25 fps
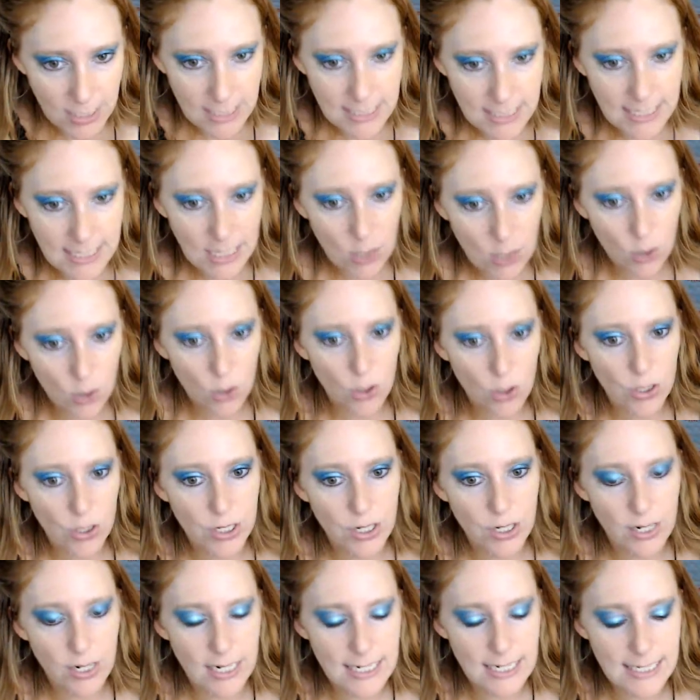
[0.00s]
Like
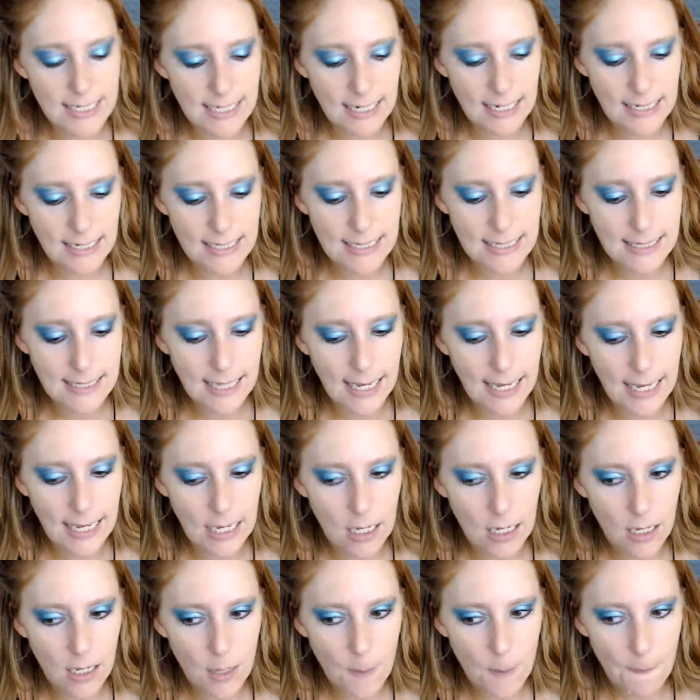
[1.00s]
earlier I said, it's like
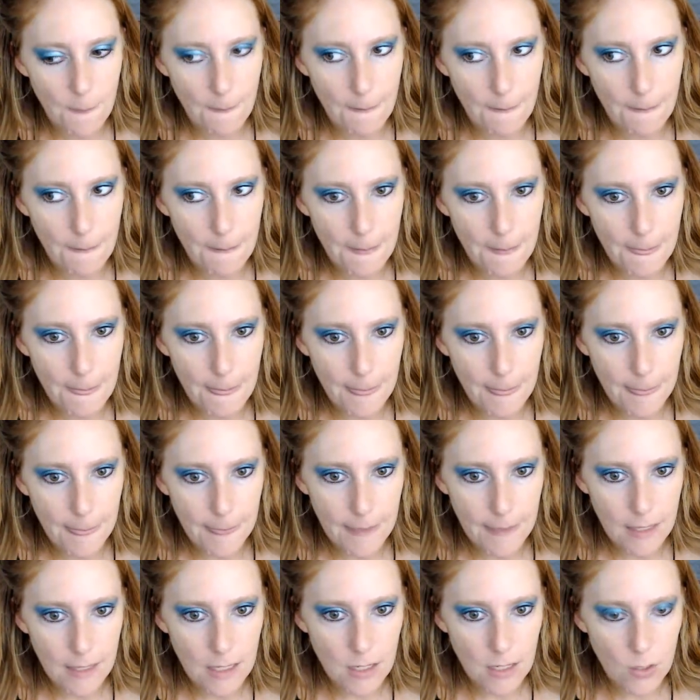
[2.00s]

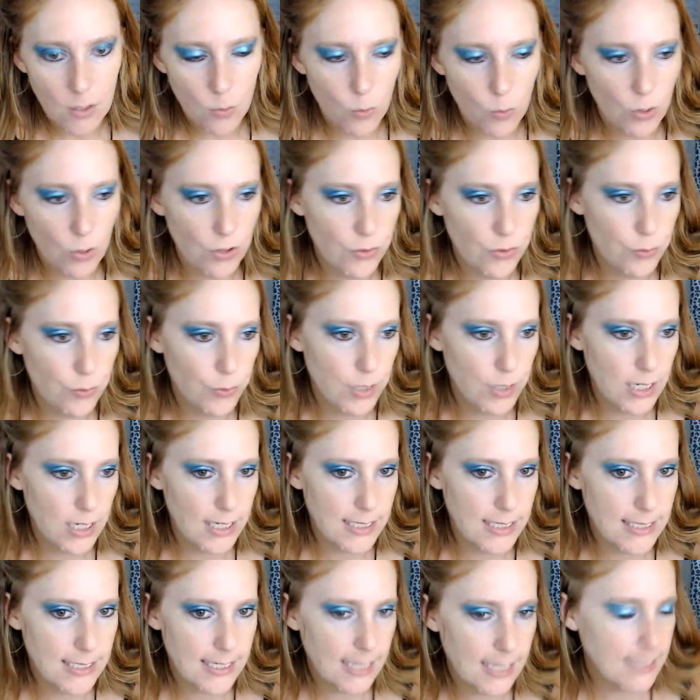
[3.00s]
one of the
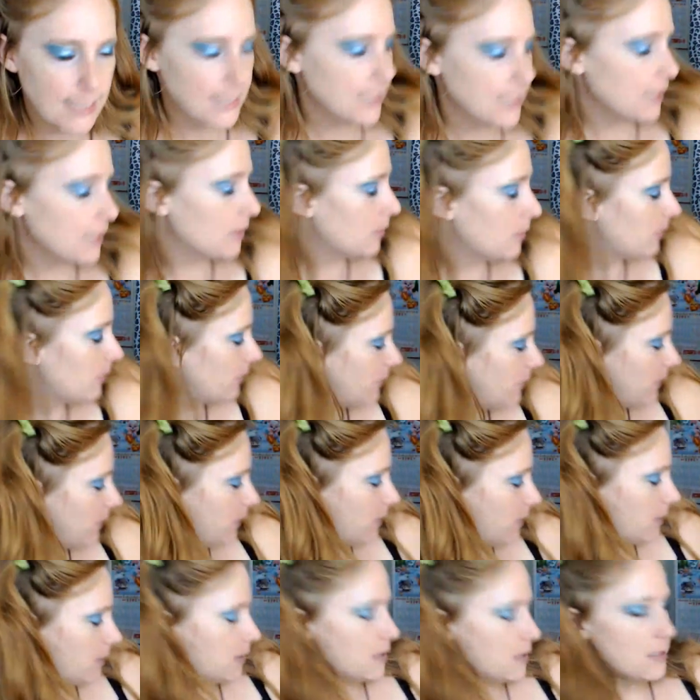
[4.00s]
readings I did.
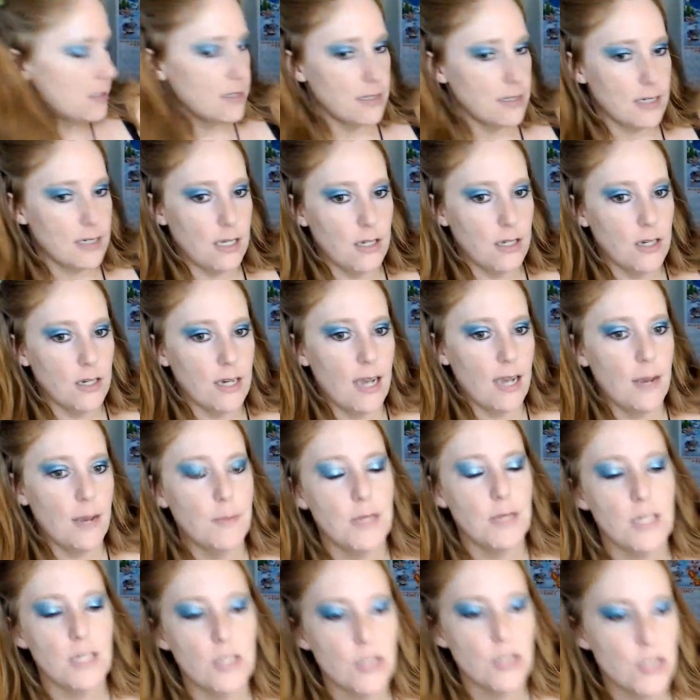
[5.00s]
I
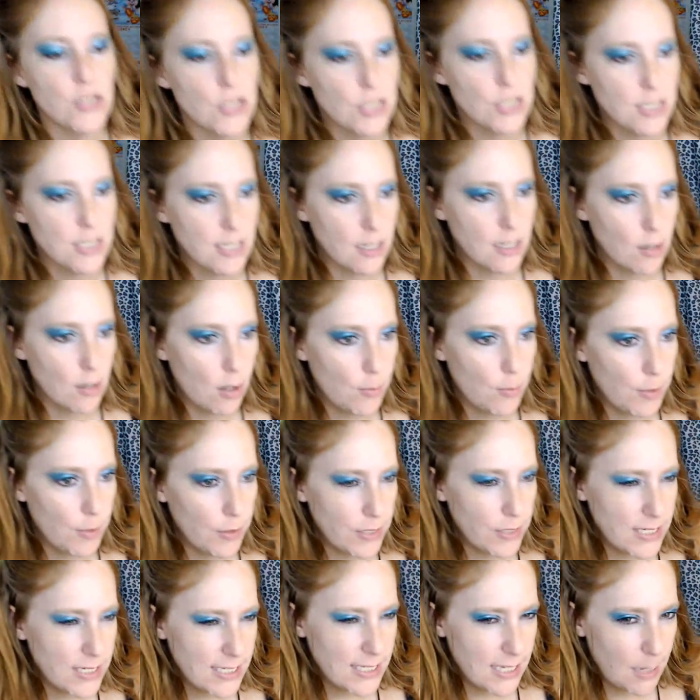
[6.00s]
mean, you should just look at all my
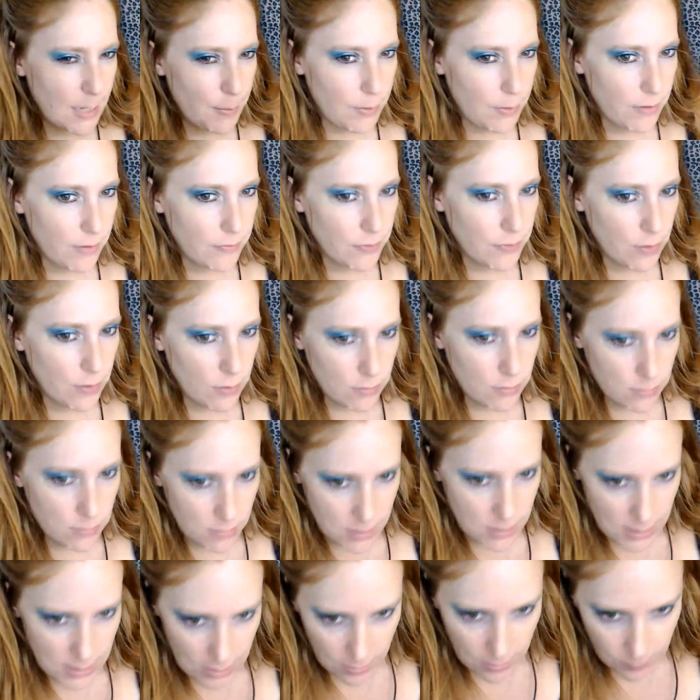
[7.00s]
readings today, but if you don't
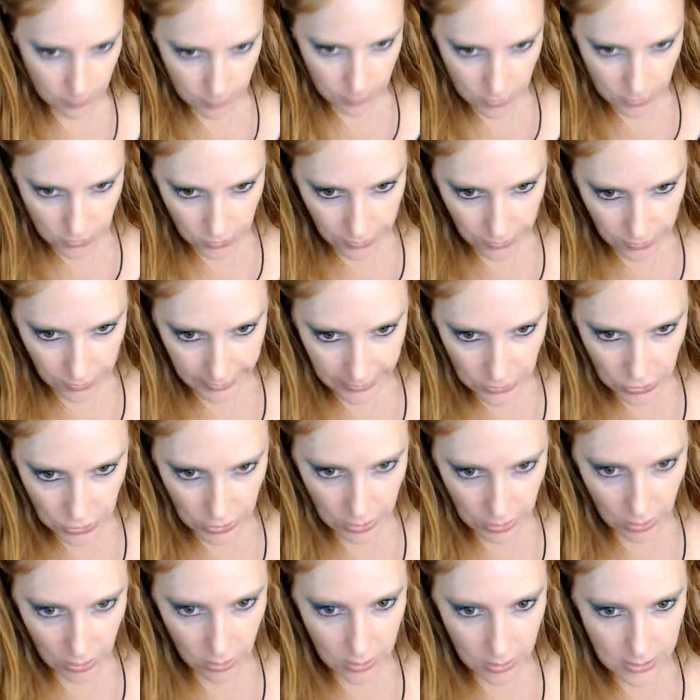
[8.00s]
see them because you're catching
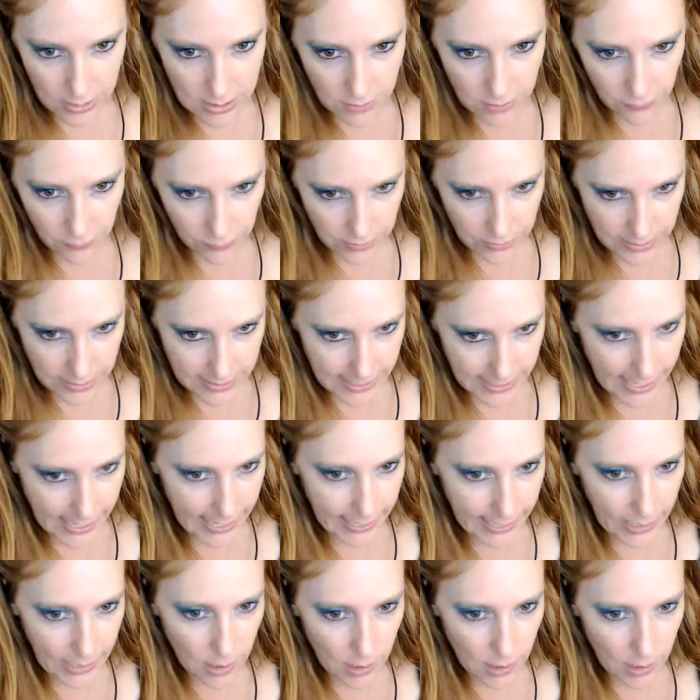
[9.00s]
it on a different day,